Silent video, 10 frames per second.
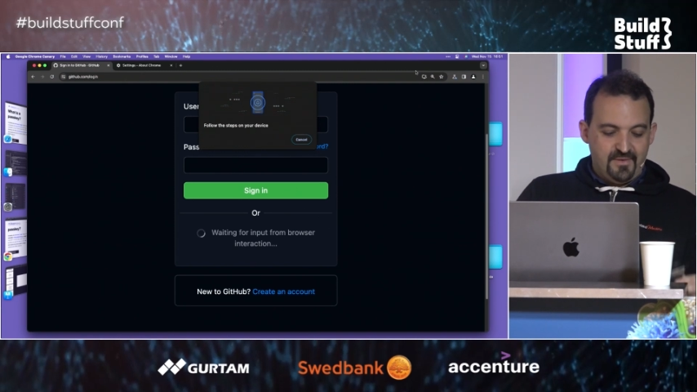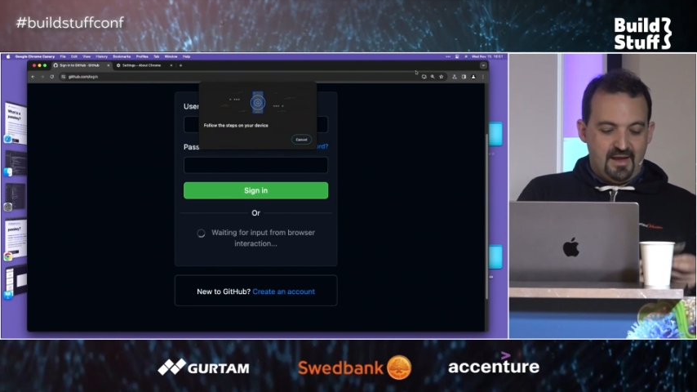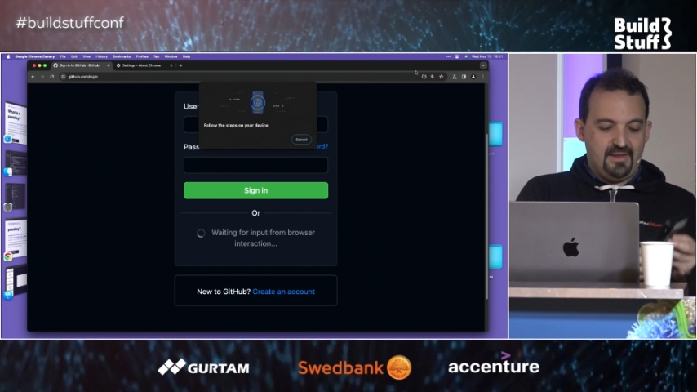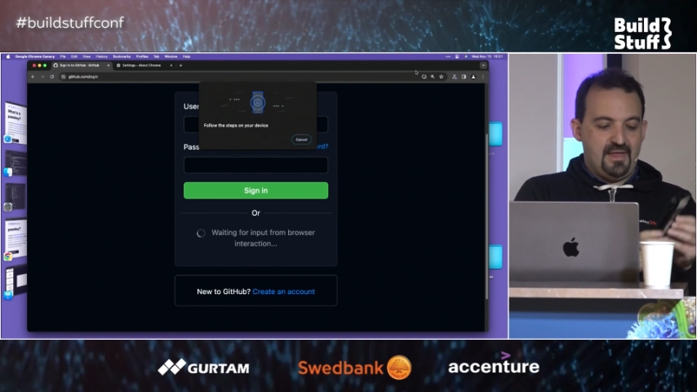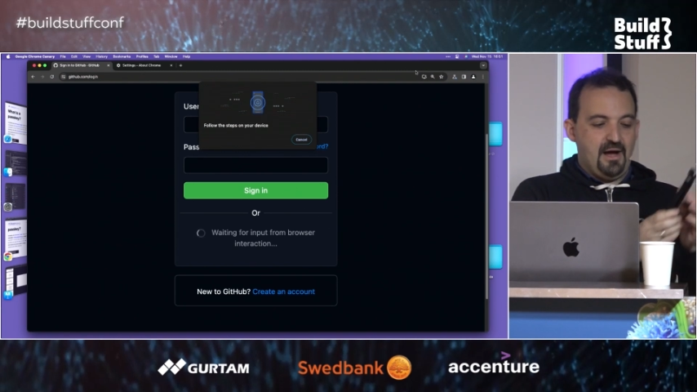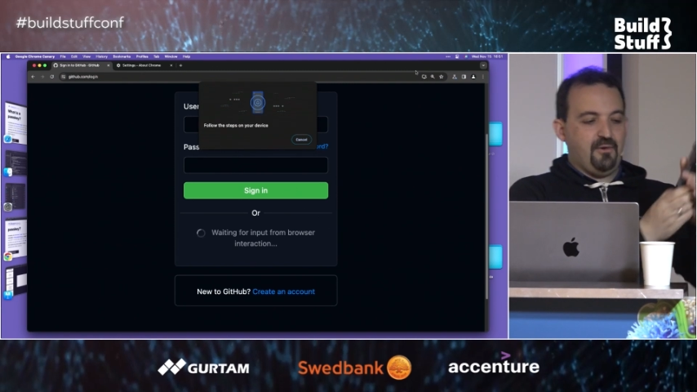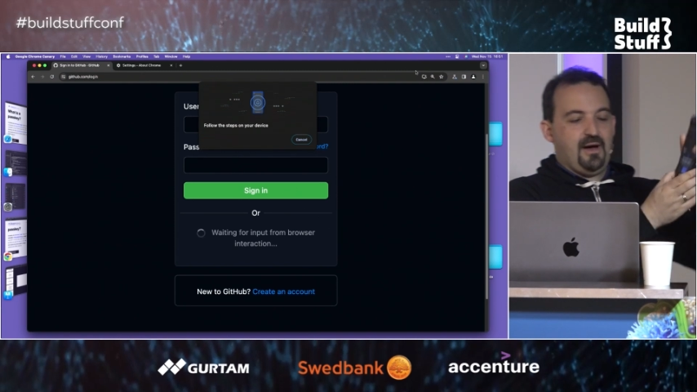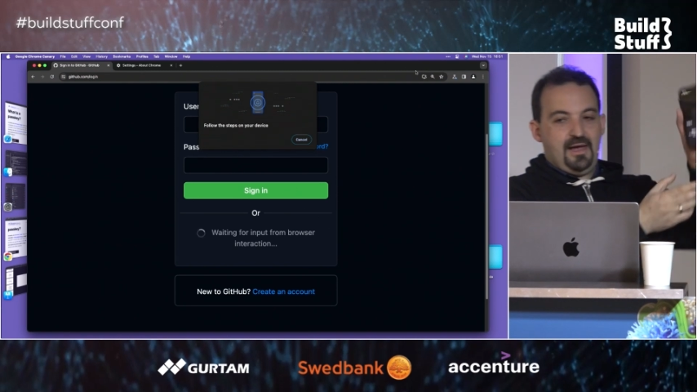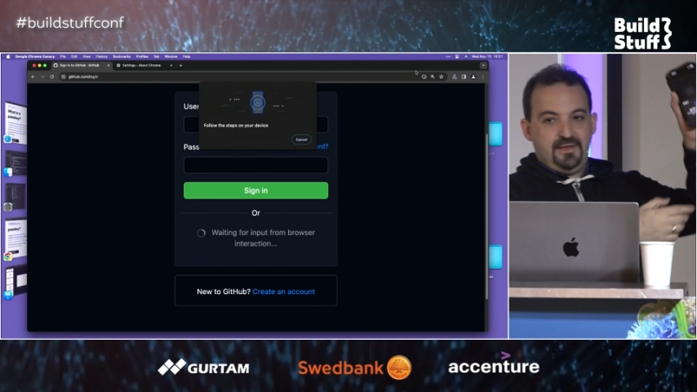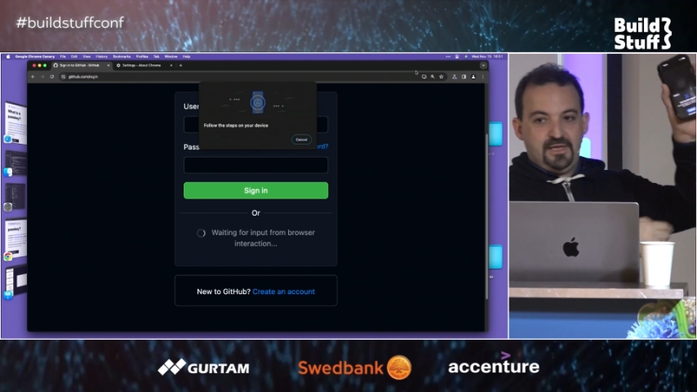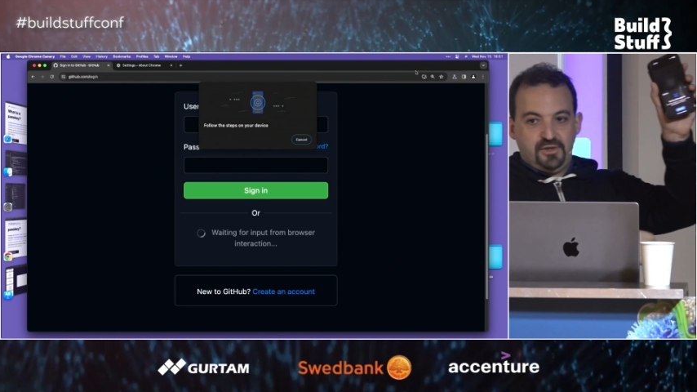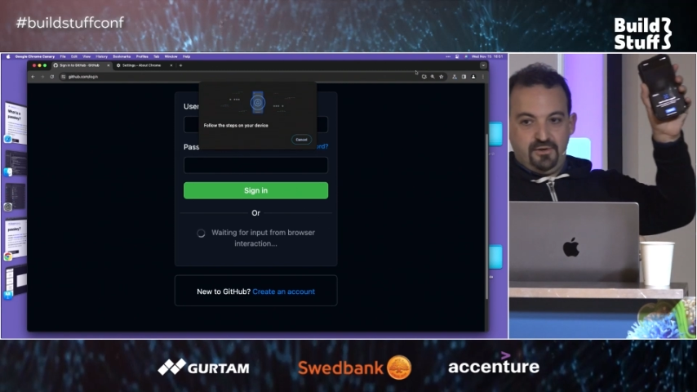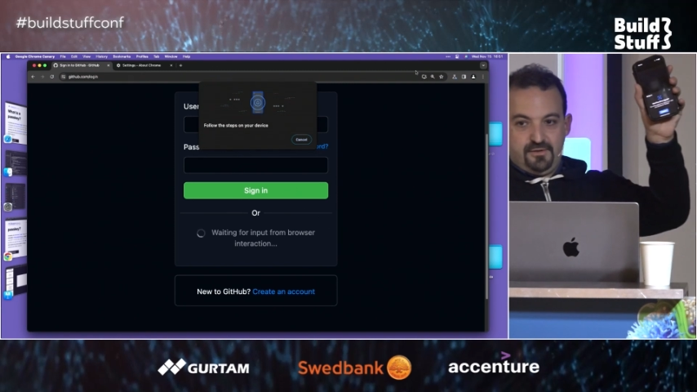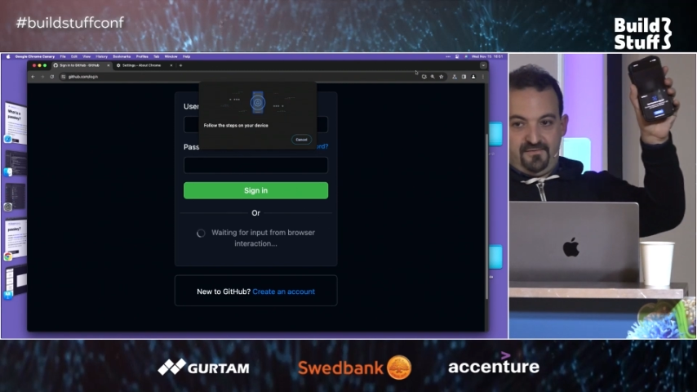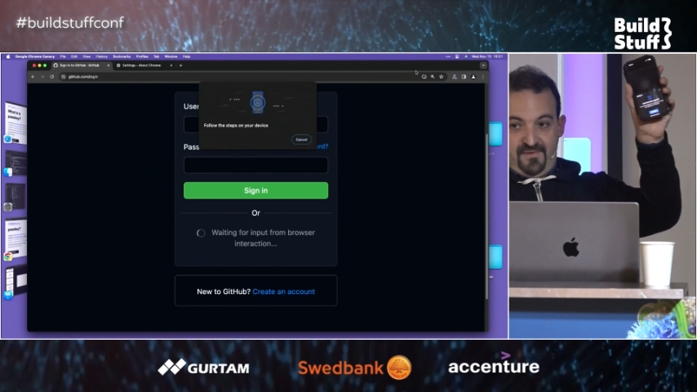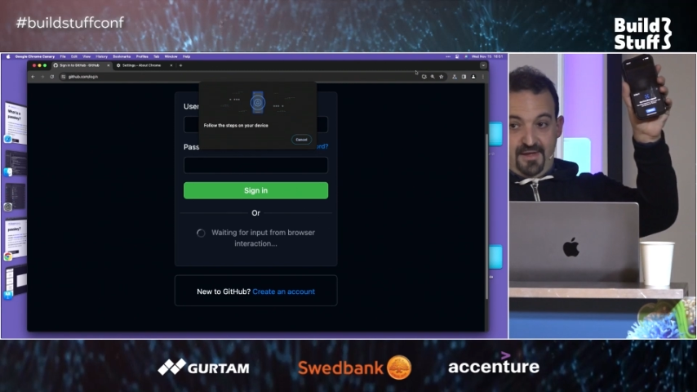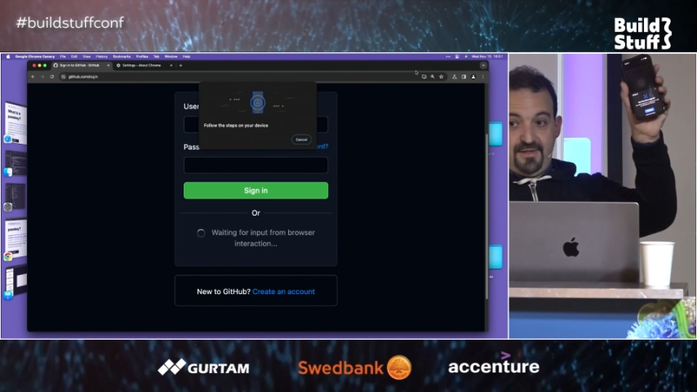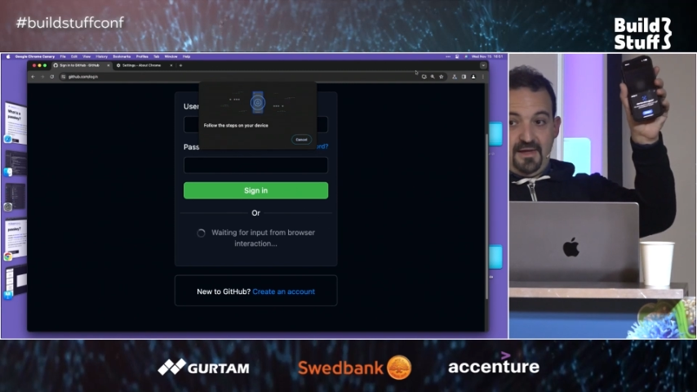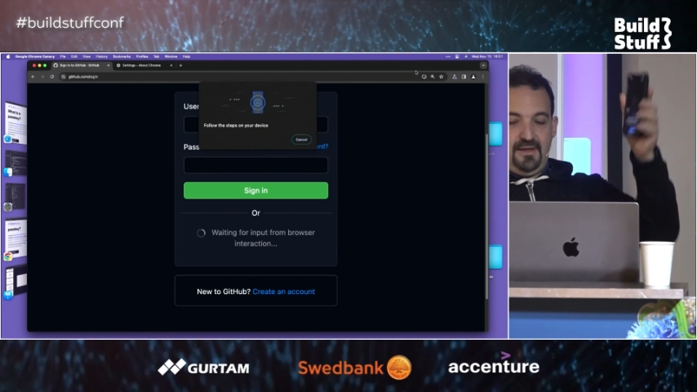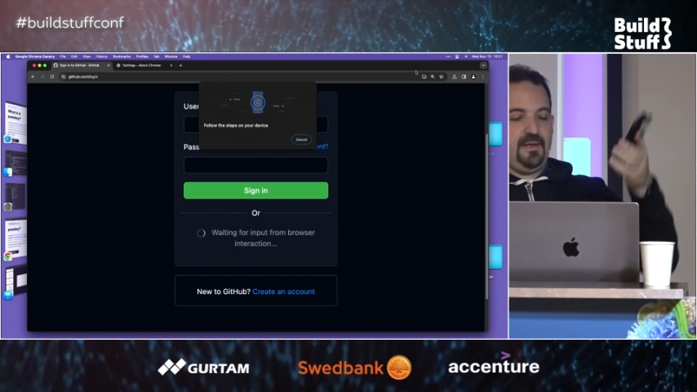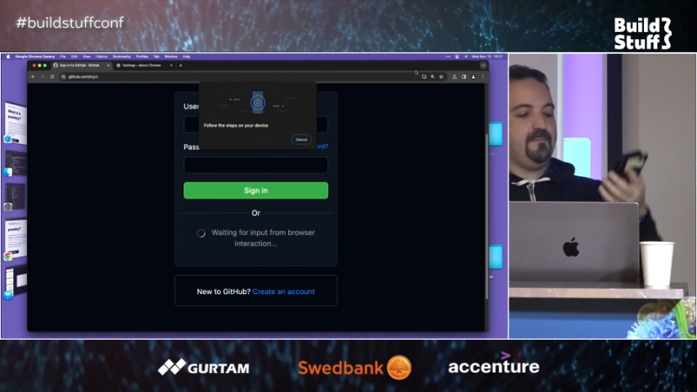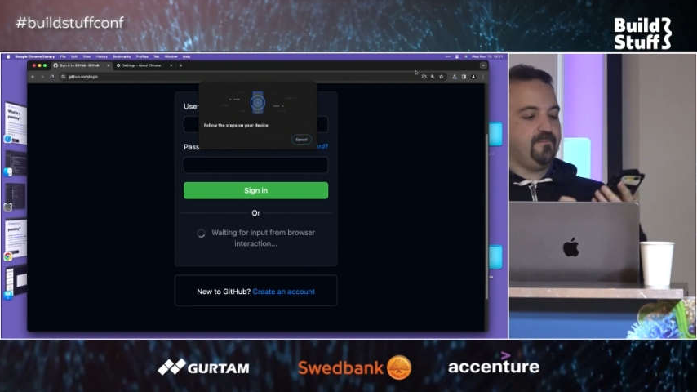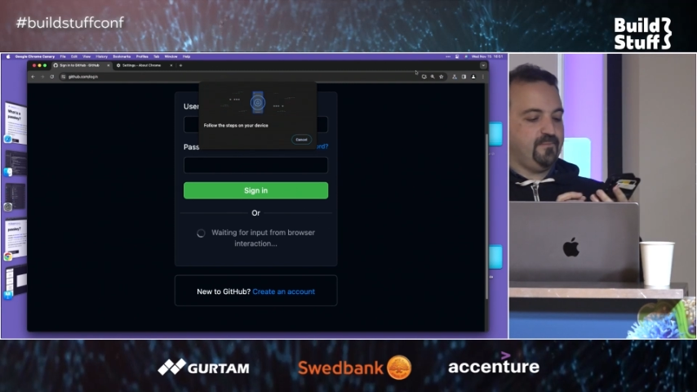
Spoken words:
and now I need to use Face ID